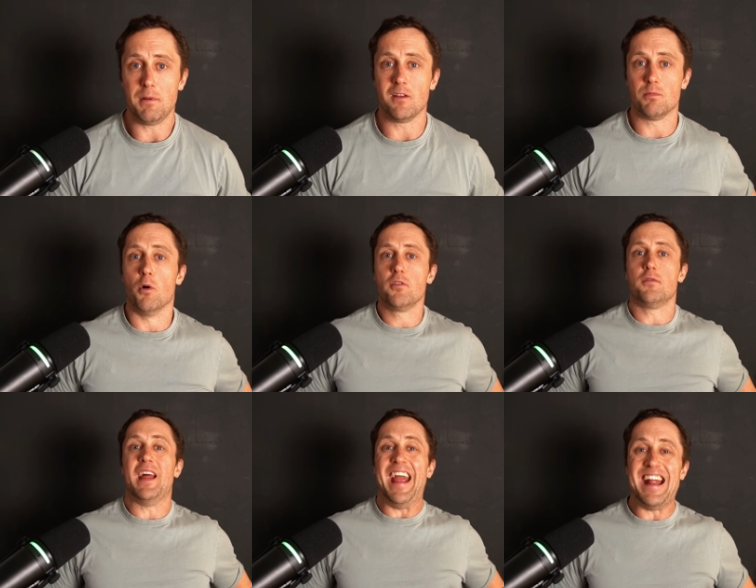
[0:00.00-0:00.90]
Because most
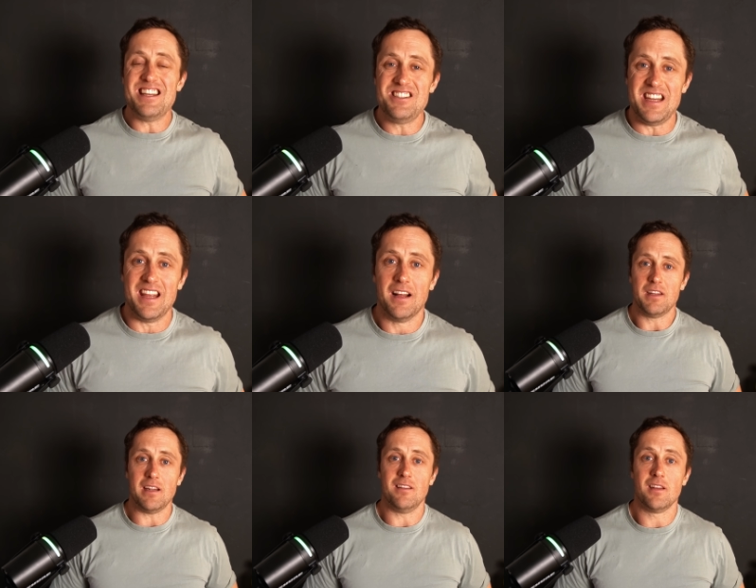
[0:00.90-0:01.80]
of the energy
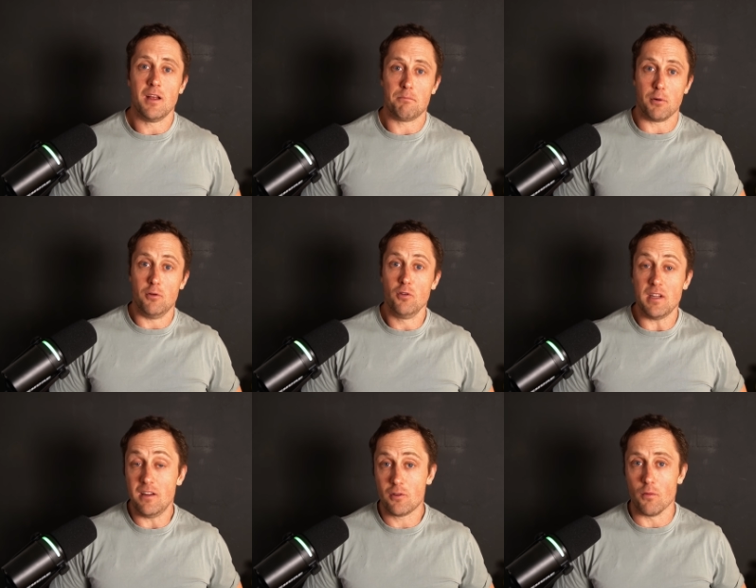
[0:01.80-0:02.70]
that is produced,
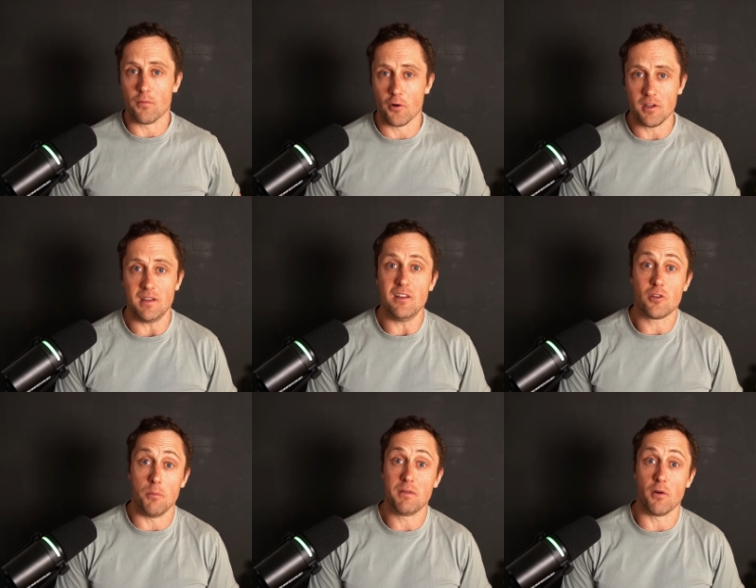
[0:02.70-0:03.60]
that is converted, is
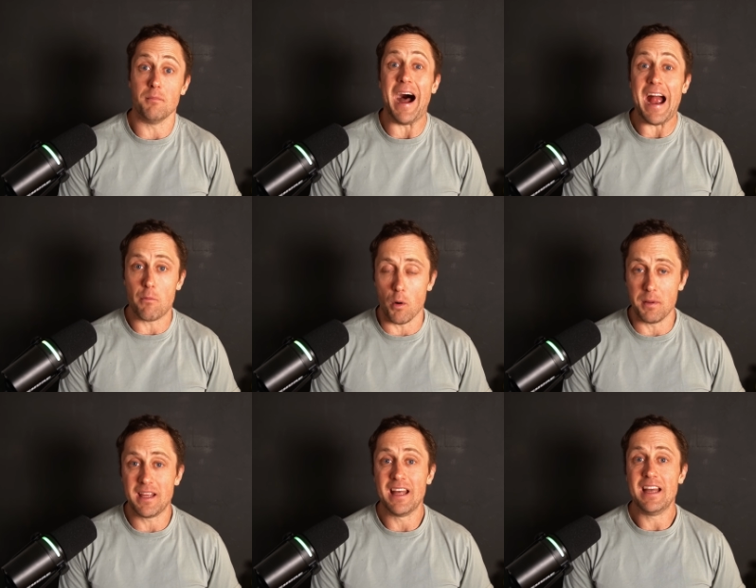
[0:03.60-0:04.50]
coming from
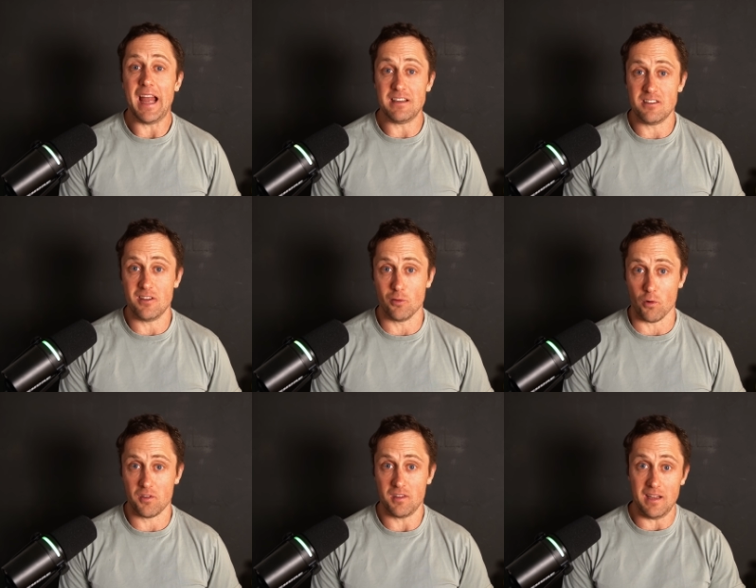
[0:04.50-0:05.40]
aerobic energy
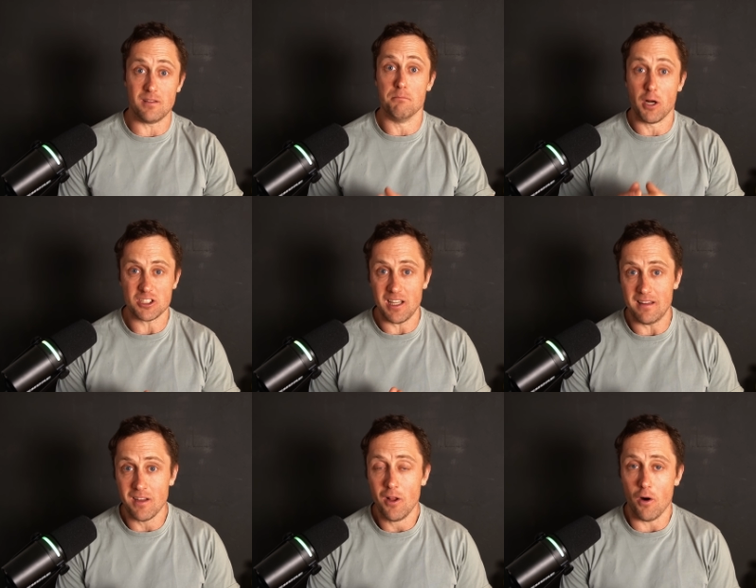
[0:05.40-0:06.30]
sources. It's much
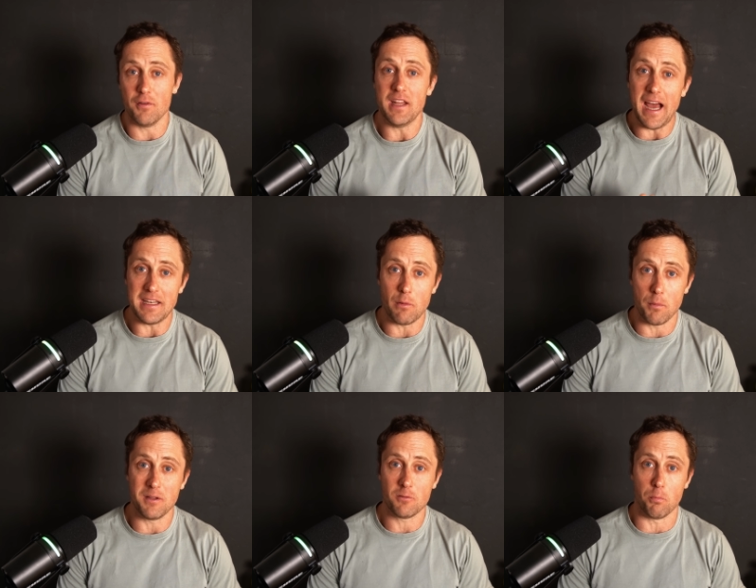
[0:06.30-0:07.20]
less of an
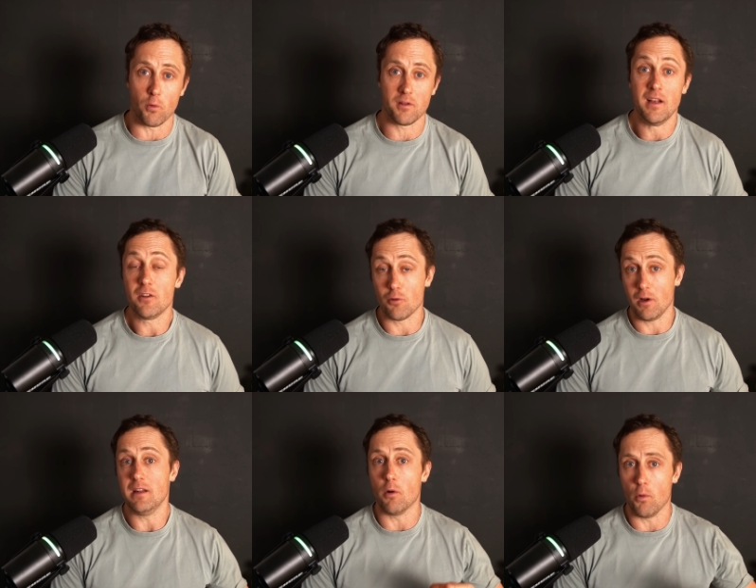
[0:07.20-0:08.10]
anaerobic sport,
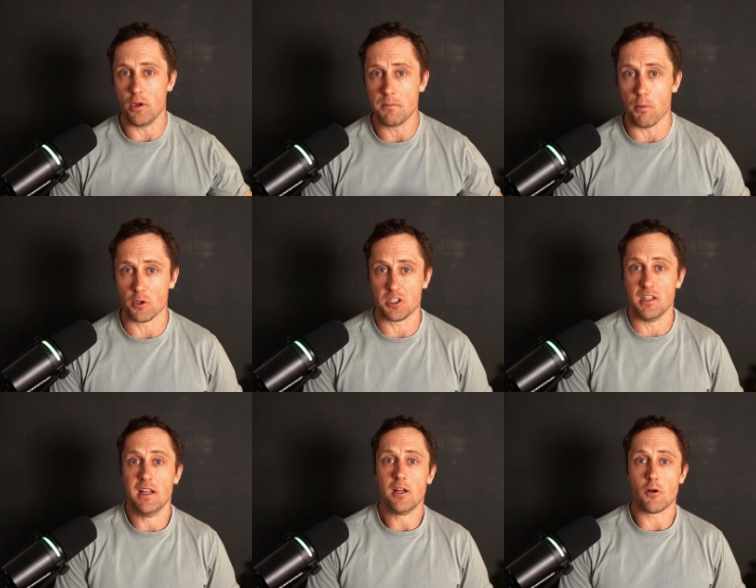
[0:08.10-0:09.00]
certainly the running portion
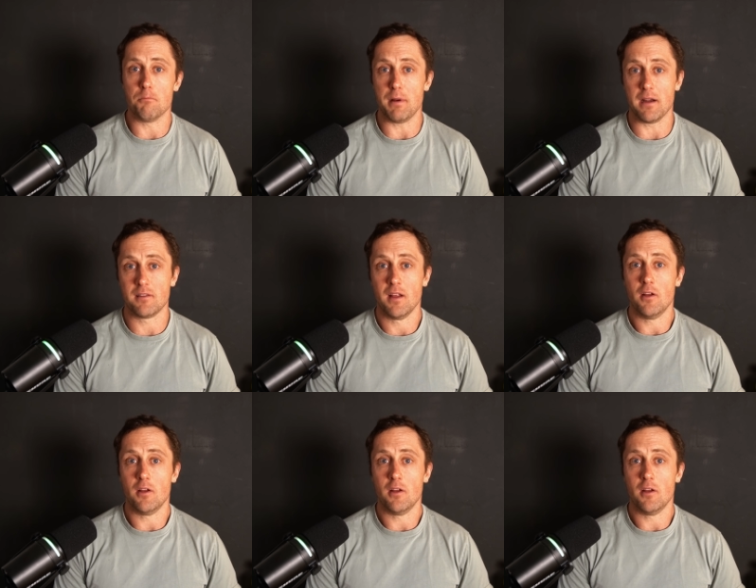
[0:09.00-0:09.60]
compared